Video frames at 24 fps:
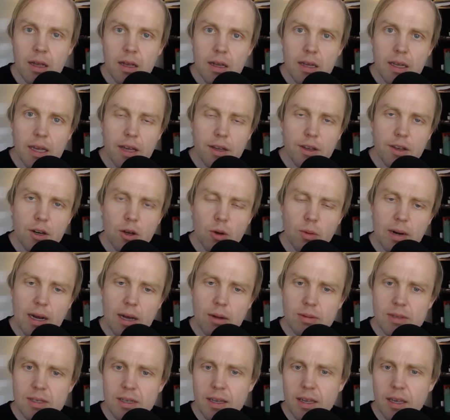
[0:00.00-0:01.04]
Yeah, when
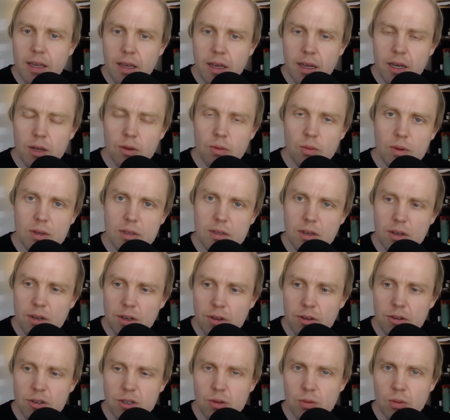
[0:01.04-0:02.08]
I was a kid, it was
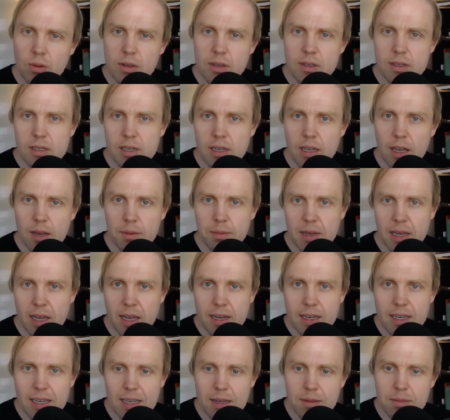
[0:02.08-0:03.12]
unusual to see
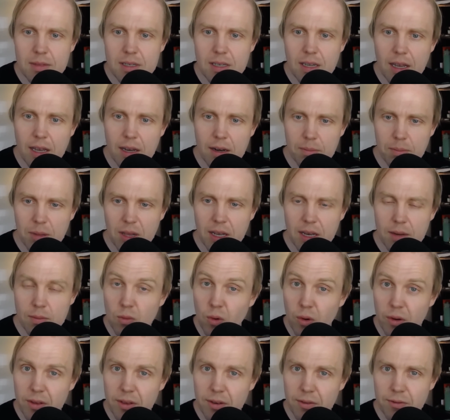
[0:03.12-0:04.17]
NBA teams that played
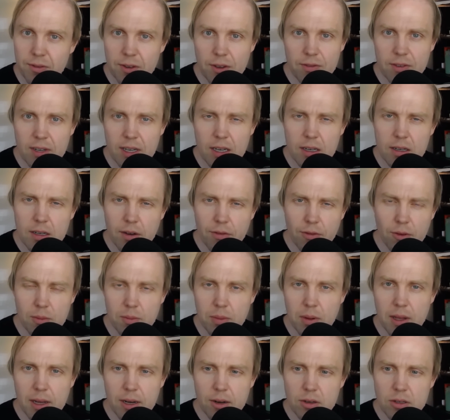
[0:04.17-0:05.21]
more than 15
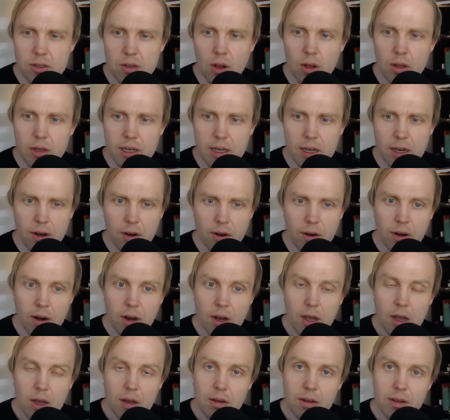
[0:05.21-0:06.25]
different players all year.
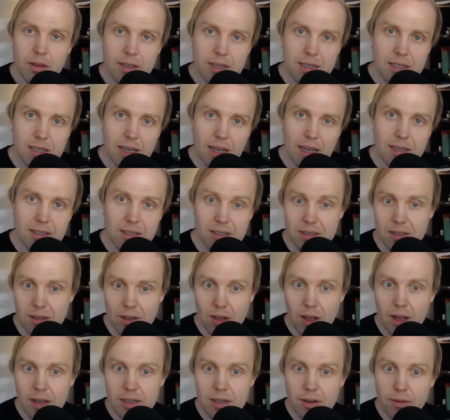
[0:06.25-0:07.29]
Well, these days, it's a
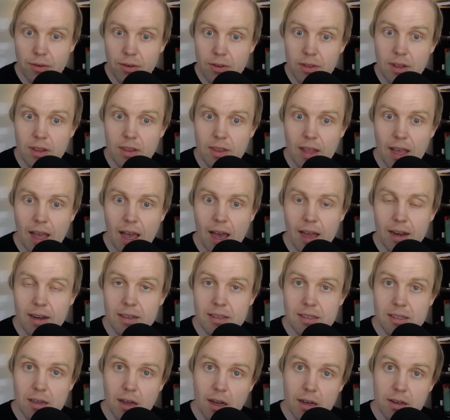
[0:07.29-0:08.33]
lot different than that.
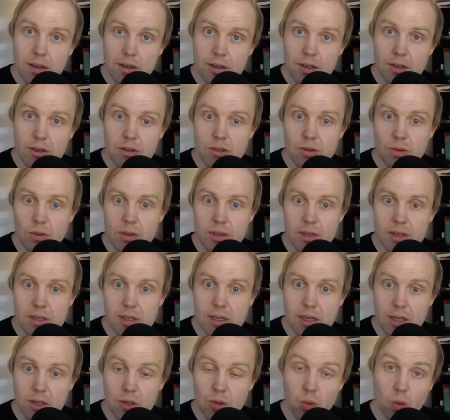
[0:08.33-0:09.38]
It's not unusual to
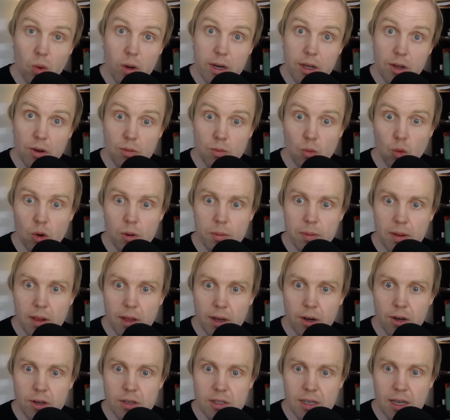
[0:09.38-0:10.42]
see 20 or more
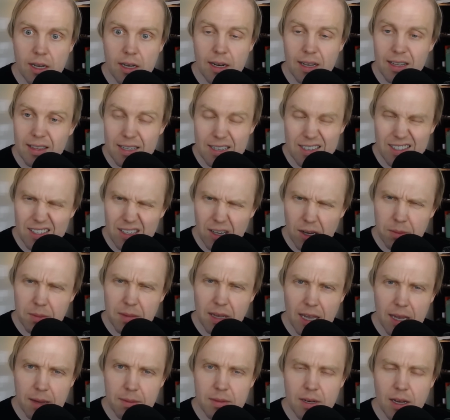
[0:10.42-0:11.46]
players get at least some
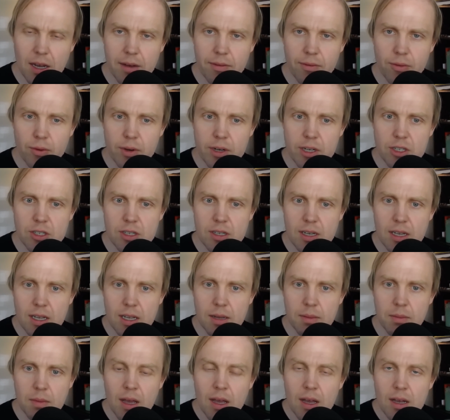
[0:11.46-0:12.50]
game time for each
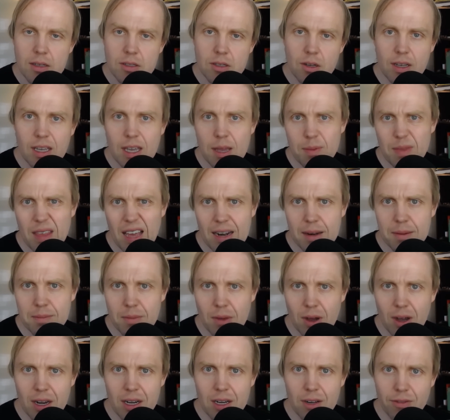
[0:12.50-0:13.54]
team. So keep that in
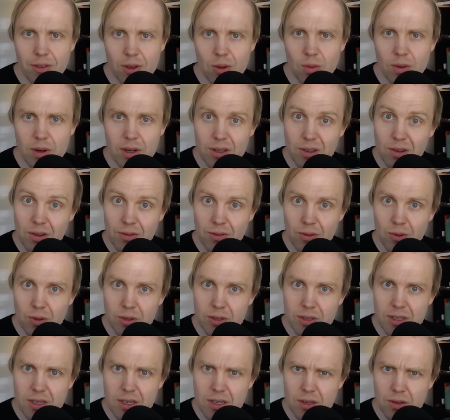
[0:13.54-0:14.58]
mind if you want to do a
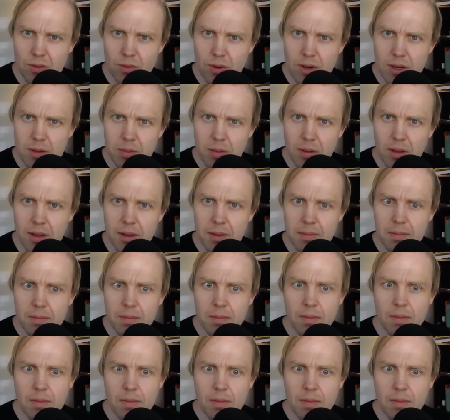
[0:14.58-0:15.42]
full season replay.